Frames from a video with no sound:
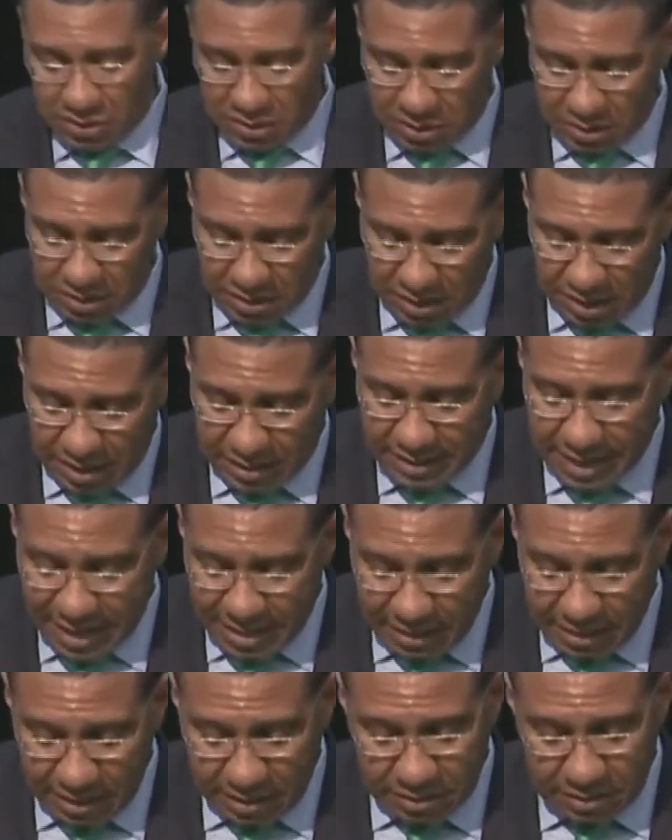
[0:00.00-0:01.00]

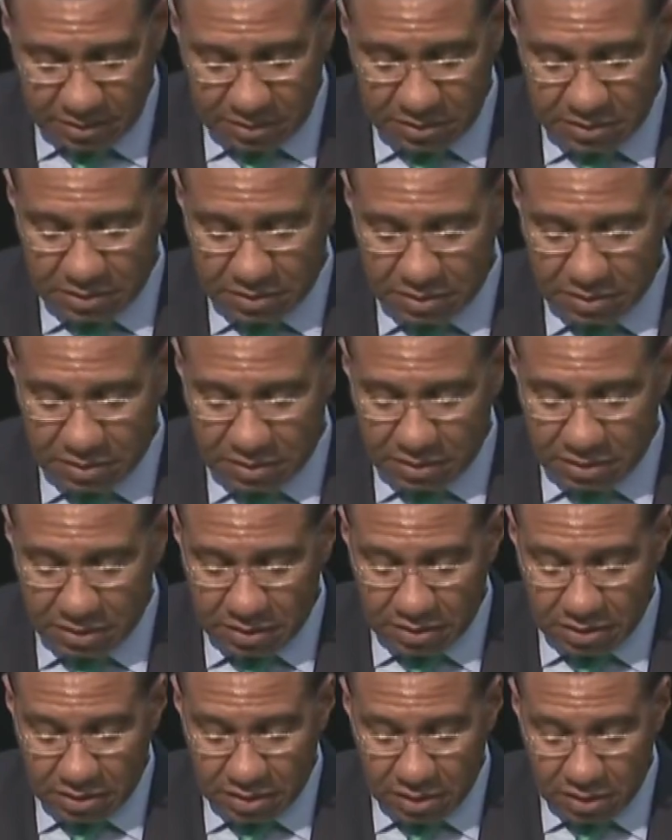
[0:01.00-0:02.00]
attendance
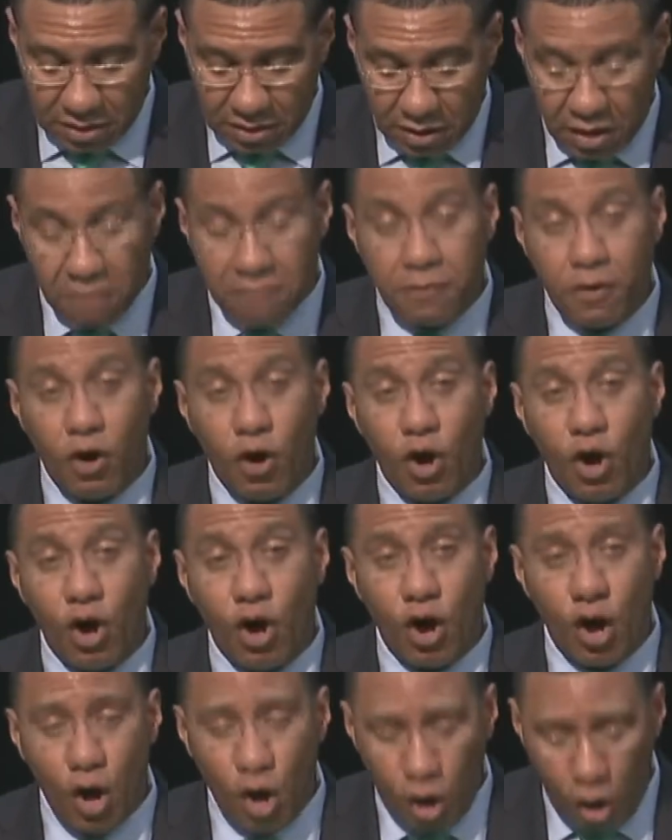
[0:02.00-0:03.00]
of
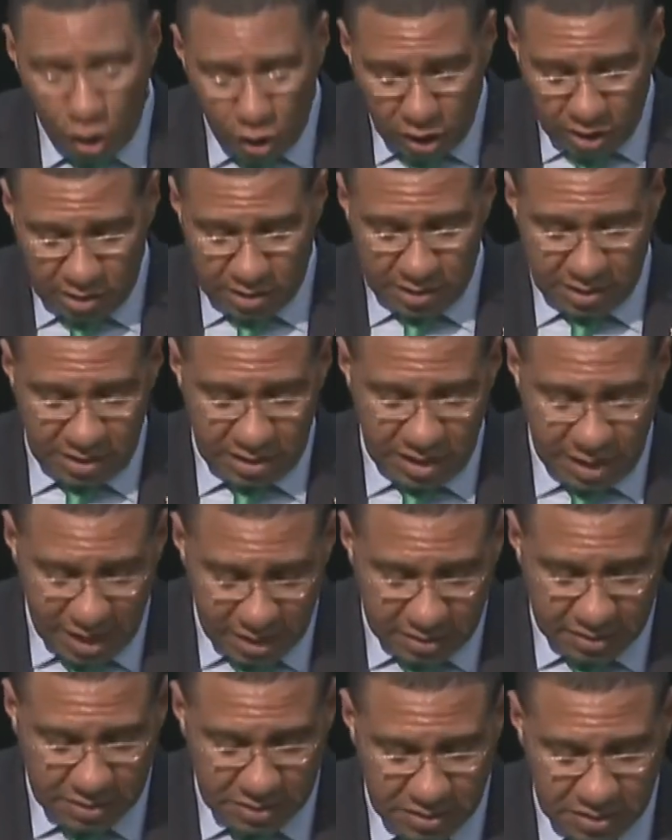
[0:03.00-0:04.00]
all
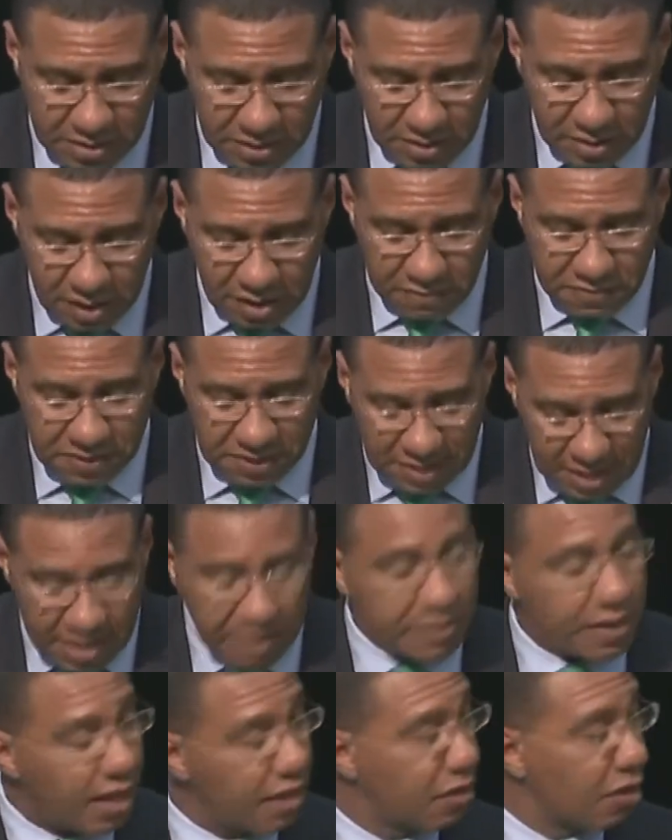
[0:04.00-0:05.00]
heads of state
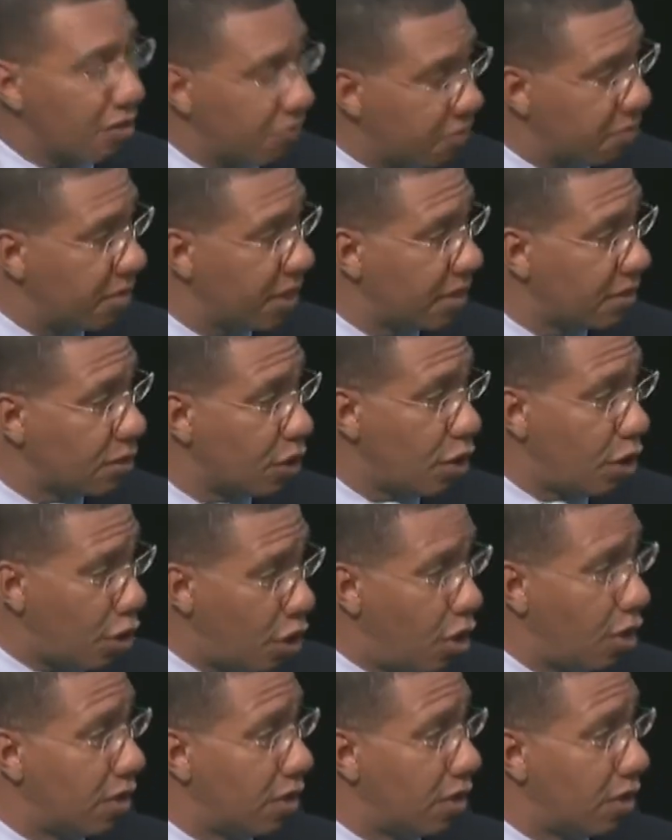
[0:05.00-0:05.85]
and government, all.